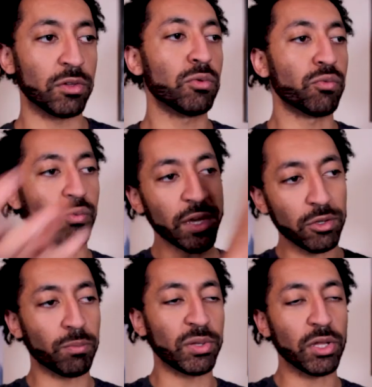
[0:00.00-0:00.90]
So you would
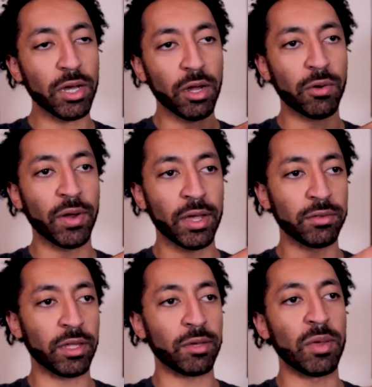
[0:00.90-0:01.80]
write your plot
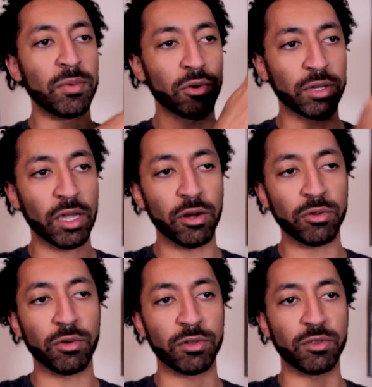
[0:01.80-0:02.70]
around like maybe your
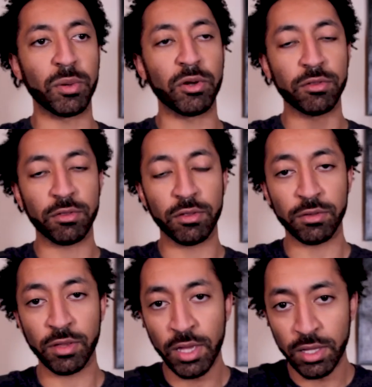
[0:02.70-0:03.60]
character
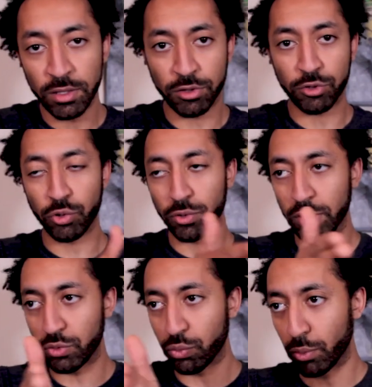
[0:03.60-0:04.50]
experiences this
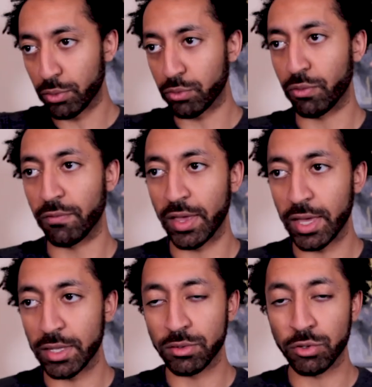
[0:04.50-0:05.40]
journey towards
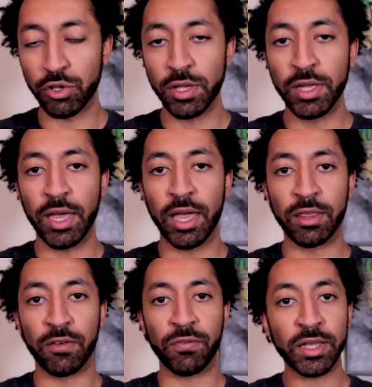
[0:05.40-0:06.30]
revenge
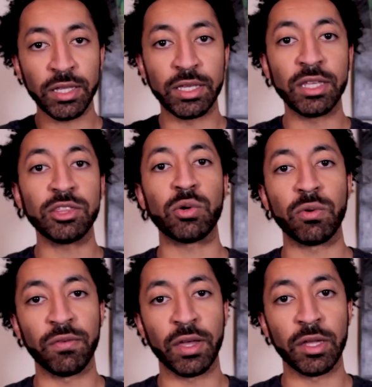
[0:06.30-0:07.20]
and they finally get their
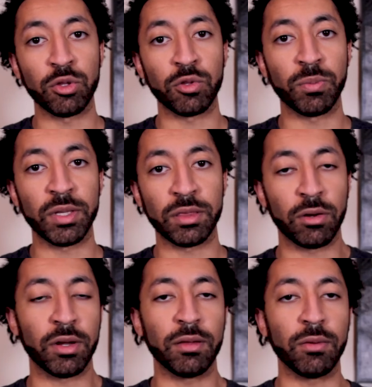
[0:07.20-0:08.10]
revenge, but
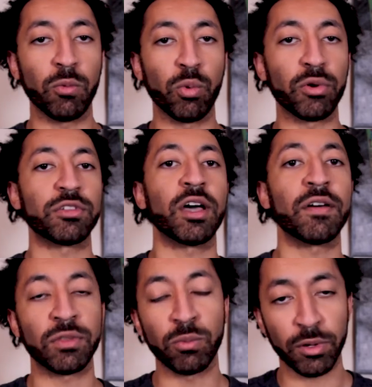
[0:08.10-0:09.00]
they're worse
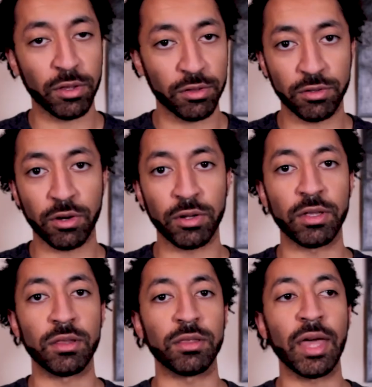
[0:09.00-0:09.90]
off than where they
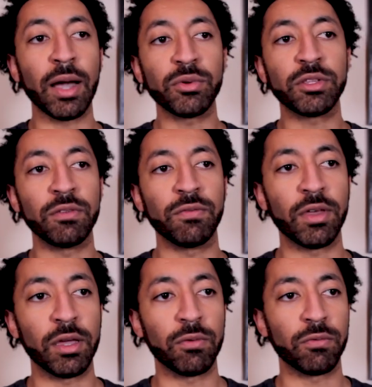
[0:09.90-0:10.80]
started. That would
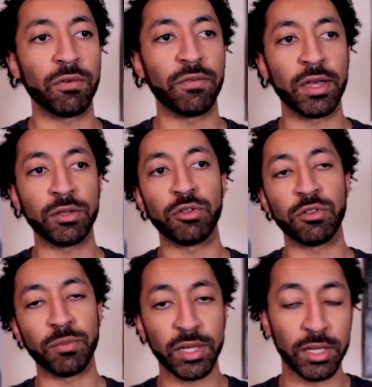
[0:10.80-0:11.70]
convey revenge
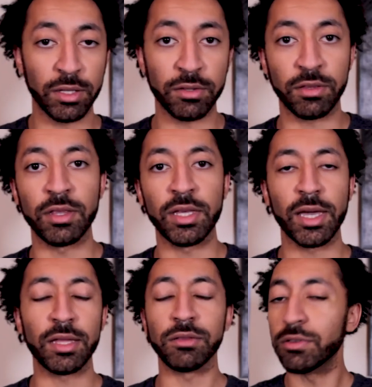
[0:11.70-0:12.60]
is meaningless in the
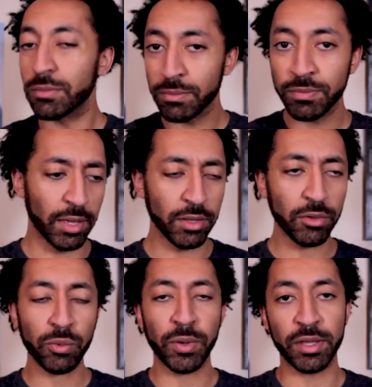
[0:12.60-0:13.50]
end.
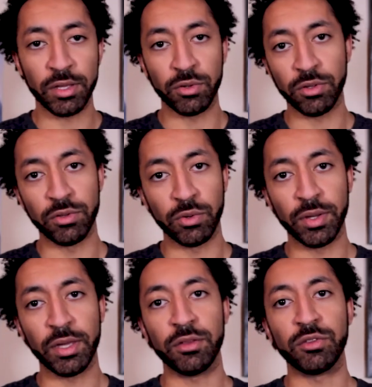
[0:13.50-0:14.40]
Another way that you could do
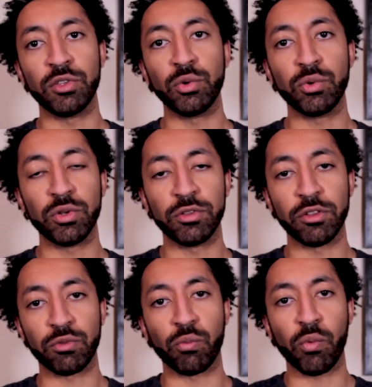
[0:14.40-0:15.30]
it is you could
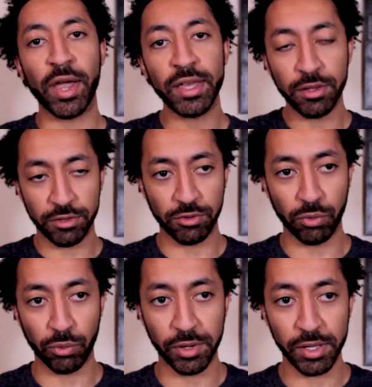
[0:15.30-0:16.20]
just write a
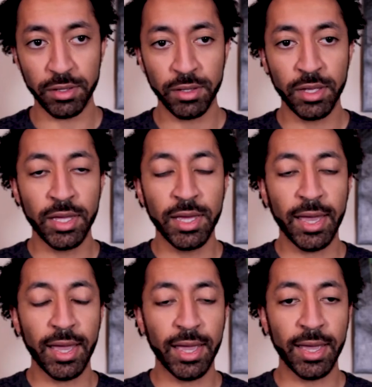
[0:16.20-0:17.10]
story
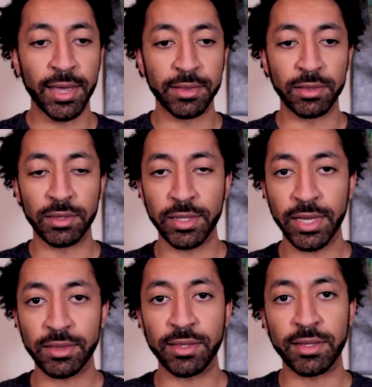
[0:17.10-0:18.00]
and
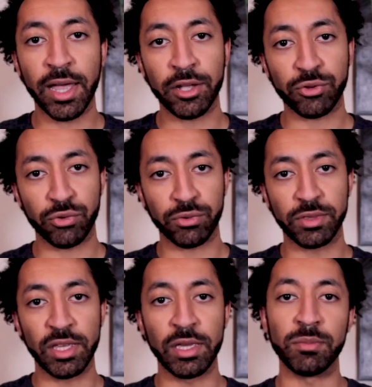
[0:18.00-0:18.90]
let the natural
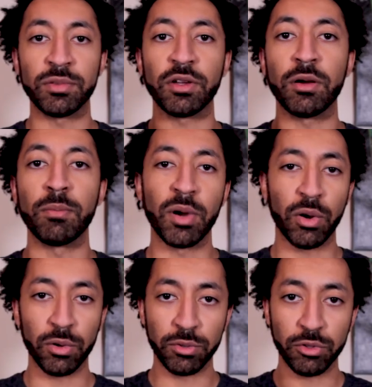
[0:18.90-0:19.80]
themes
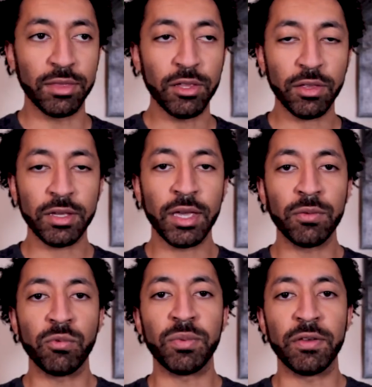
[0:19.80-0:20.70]
emerge. This
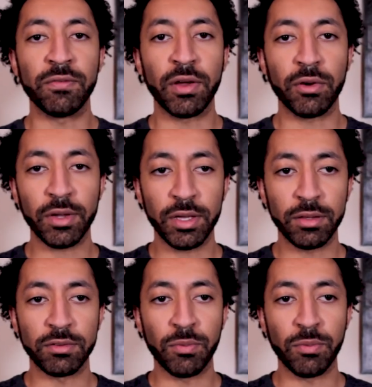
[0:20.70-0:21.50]
again will be very